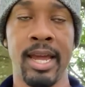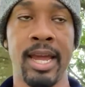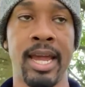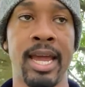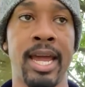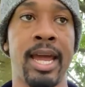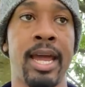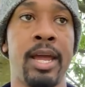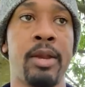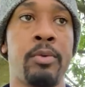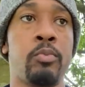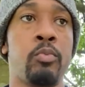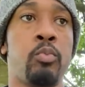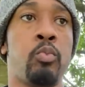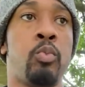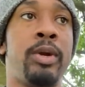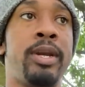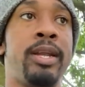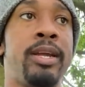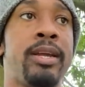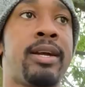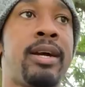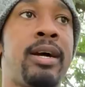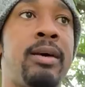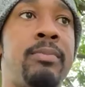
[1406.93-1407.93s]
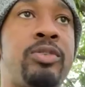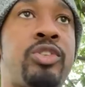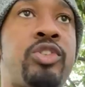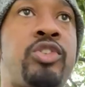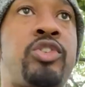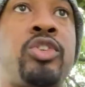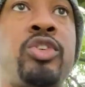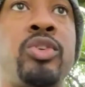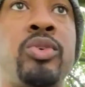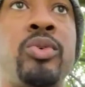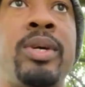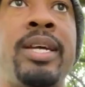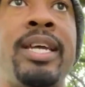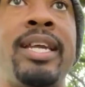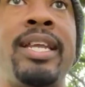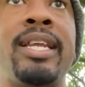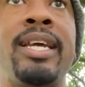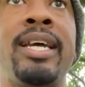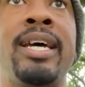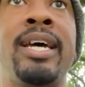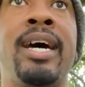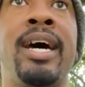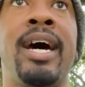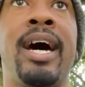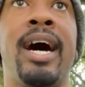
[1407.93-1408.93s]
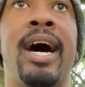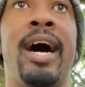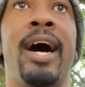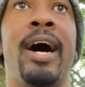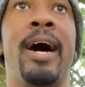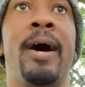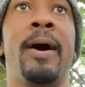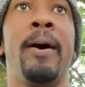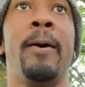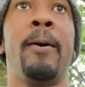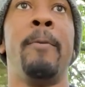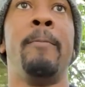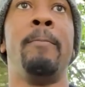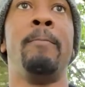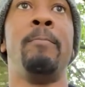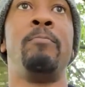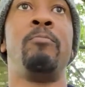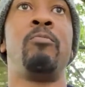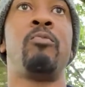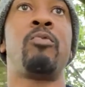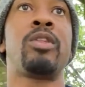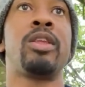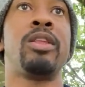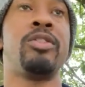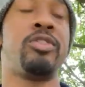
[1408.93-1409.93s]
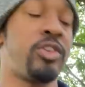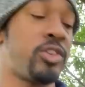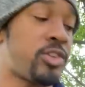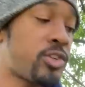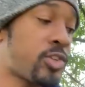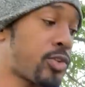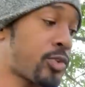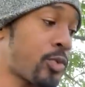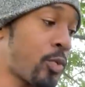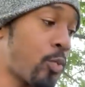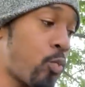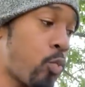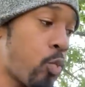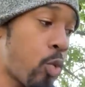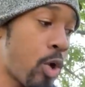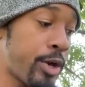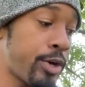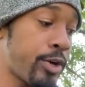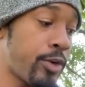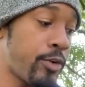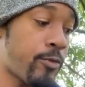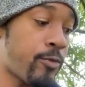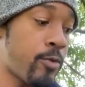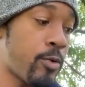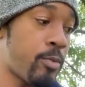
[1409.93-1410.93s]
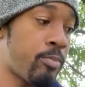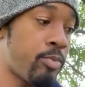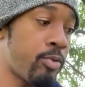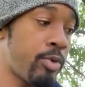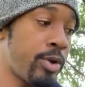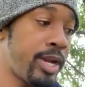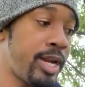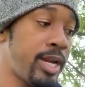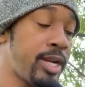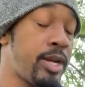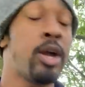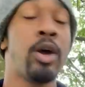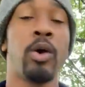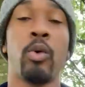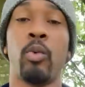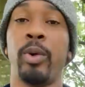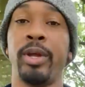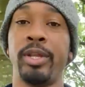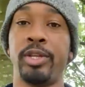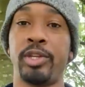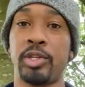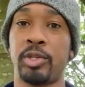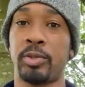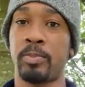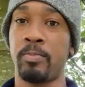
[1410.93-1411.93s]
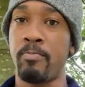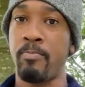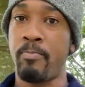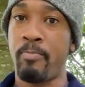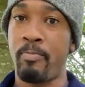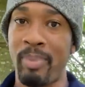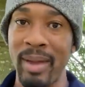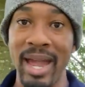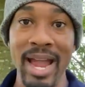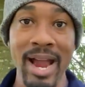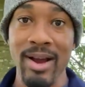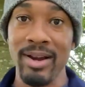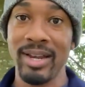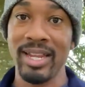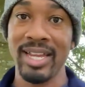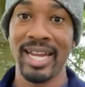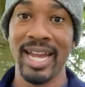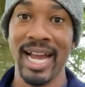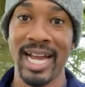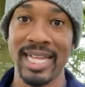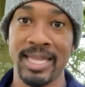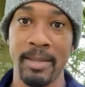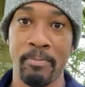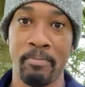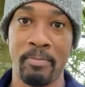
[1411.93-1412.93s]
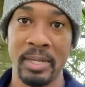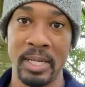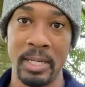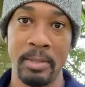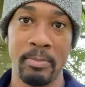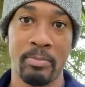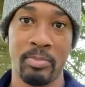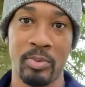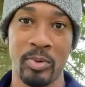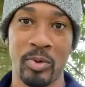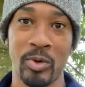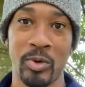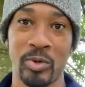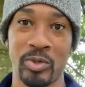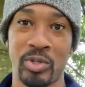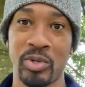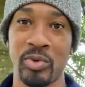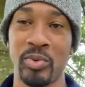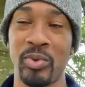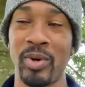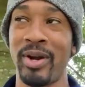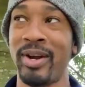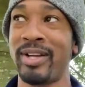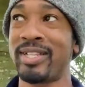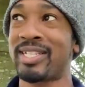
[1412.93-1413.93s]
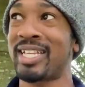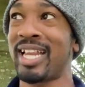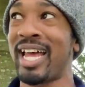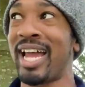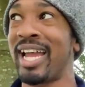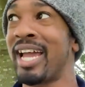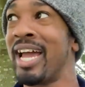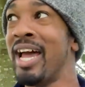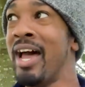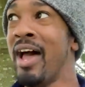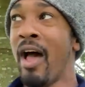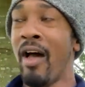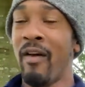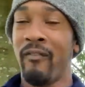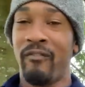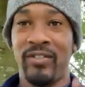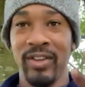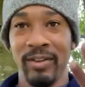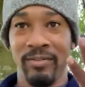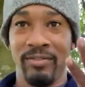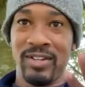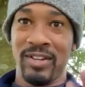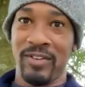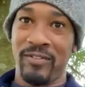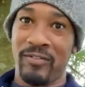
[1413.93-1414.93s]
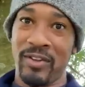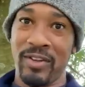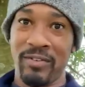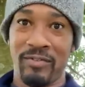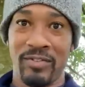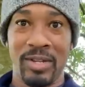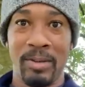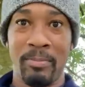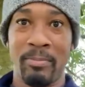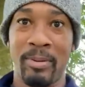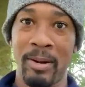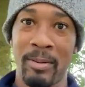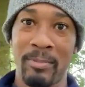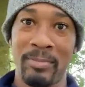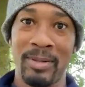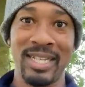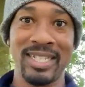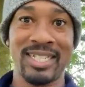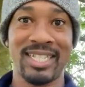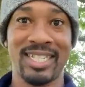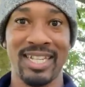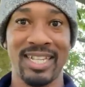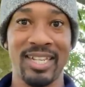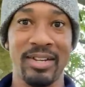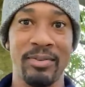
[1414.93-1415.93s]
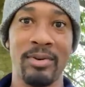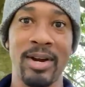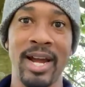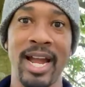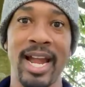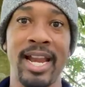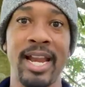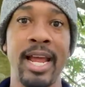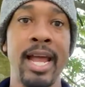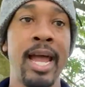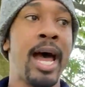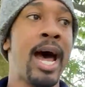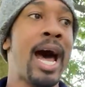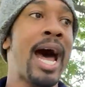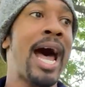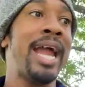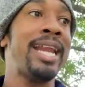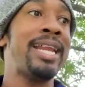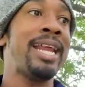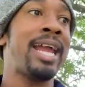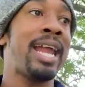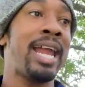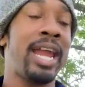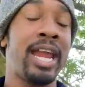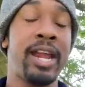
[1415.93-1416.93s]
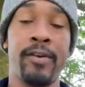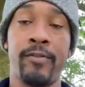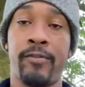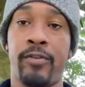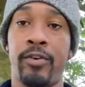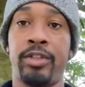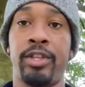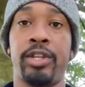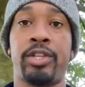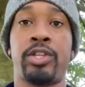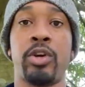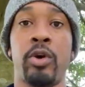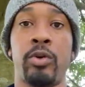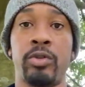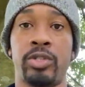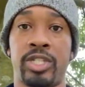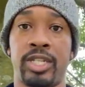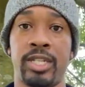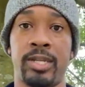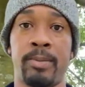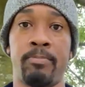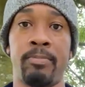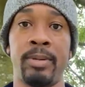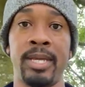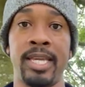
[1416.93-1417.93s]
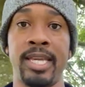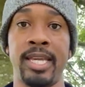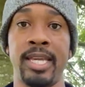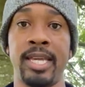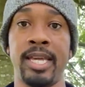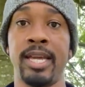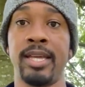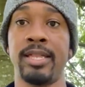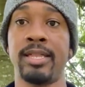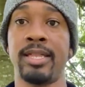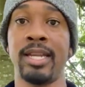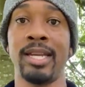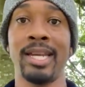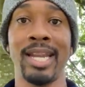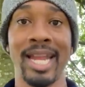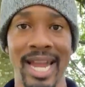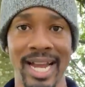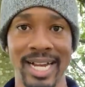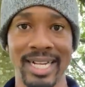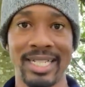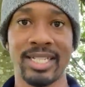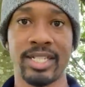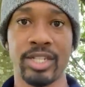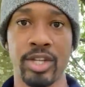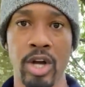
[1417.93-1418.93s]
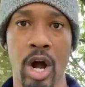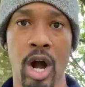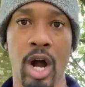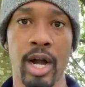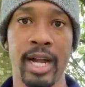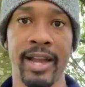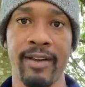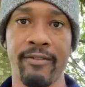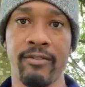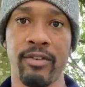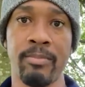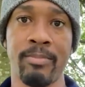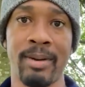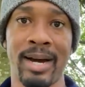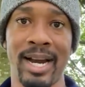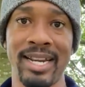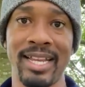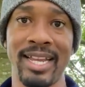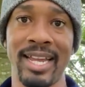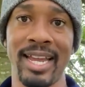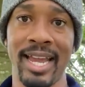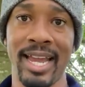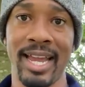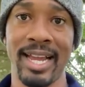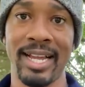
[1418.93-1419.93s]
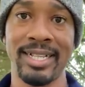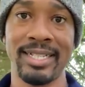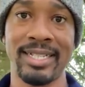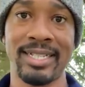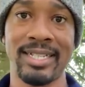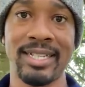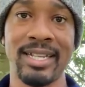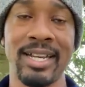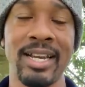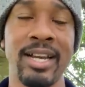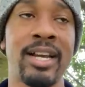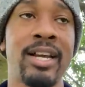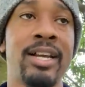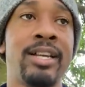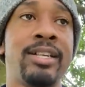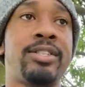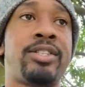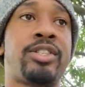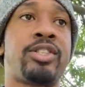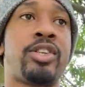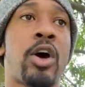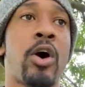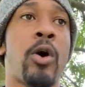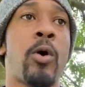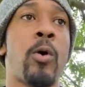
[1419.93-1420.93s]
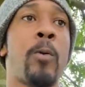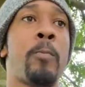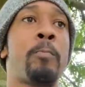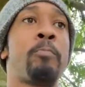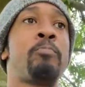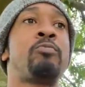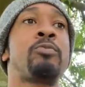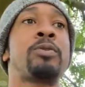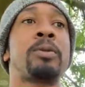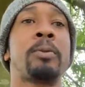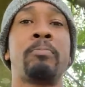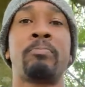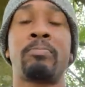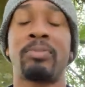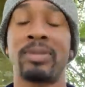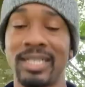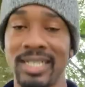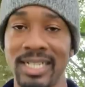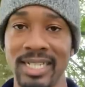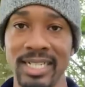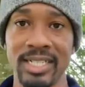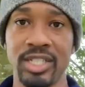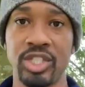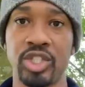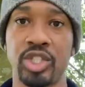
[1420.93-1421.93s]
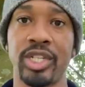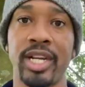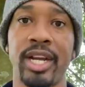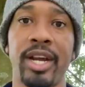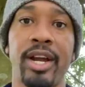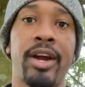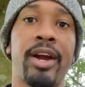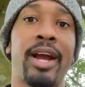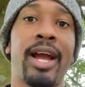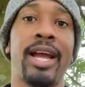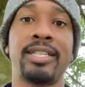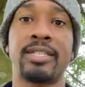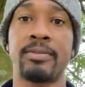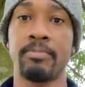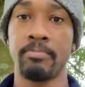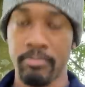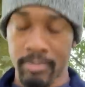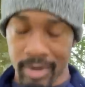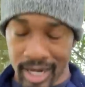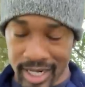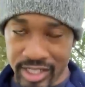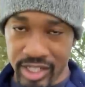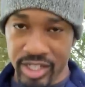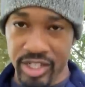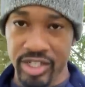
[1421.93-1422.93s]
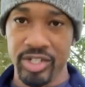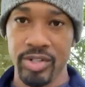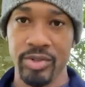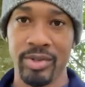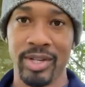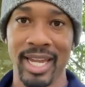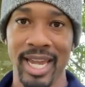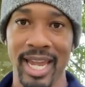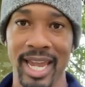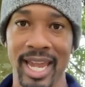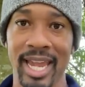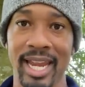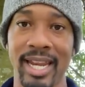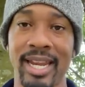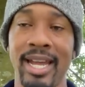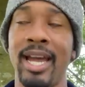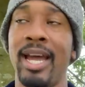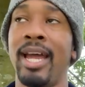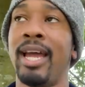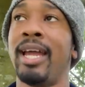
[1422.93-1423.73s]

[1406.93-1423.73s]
And when it comes to it, um, this is a wonderful breed. We just barely got the pit bull to where it's like 50-50 publicity, right? I'd hate for the Tosa to be the next dog everybody hates. So Please share as much as you can.